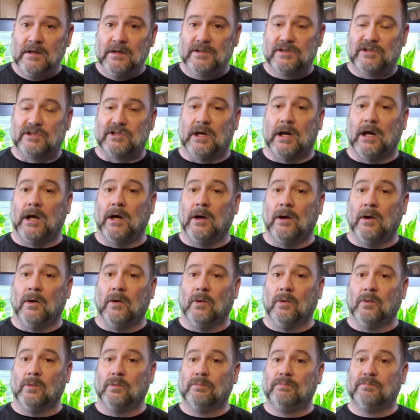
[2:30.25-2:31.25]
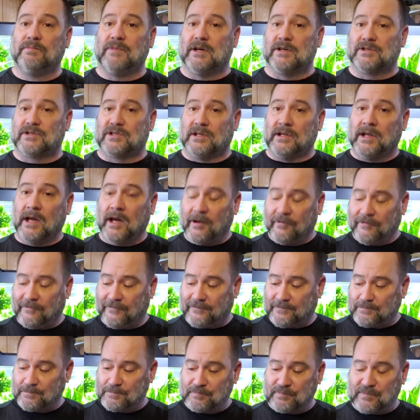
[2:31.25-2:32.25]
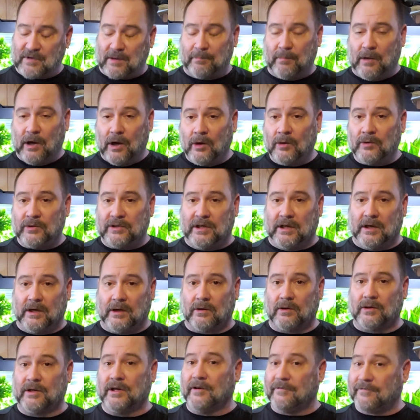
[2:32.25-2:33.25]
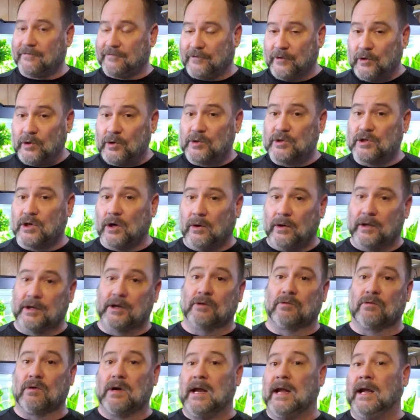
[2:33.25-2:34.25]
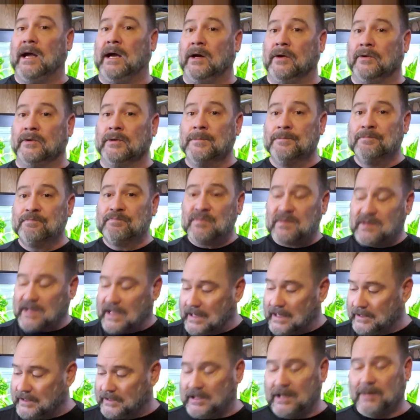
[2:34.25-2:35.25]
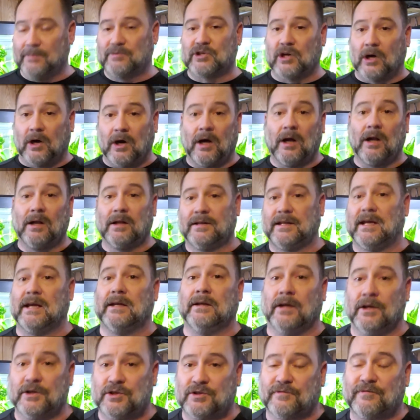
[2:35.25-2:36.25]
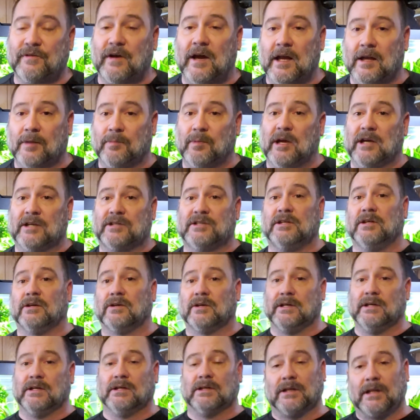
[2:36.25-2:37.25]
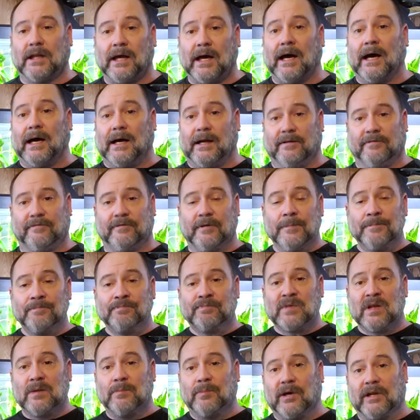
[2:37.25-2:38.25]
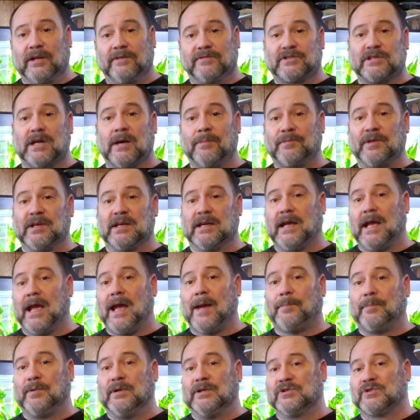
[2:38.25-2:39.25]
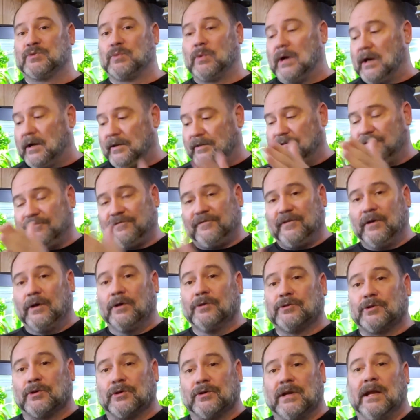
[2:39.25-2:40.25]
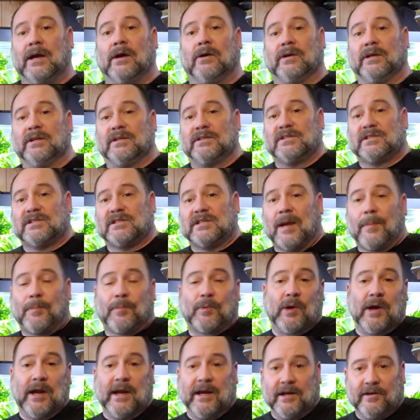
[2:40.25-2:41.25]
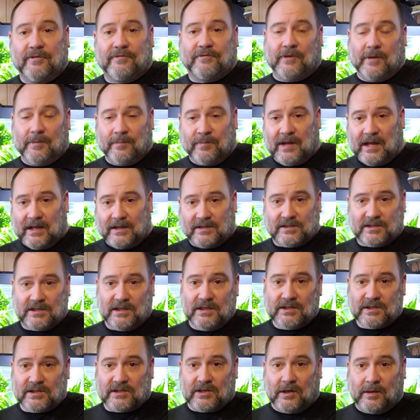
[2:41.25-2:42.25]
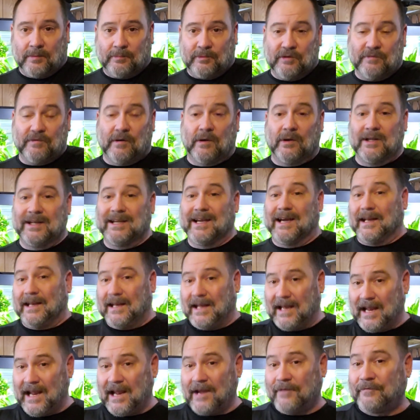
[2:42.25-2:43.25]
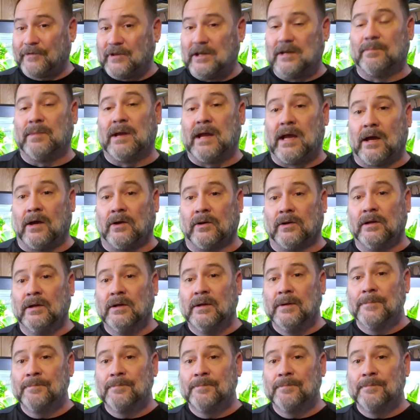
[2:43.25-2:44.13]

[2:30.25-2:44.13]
So there's enough ammonia or enough food going around that it keeps all of that nitrifying bacteria alive. But if something happens where the filter now gets separated from that system, you've only got half the amount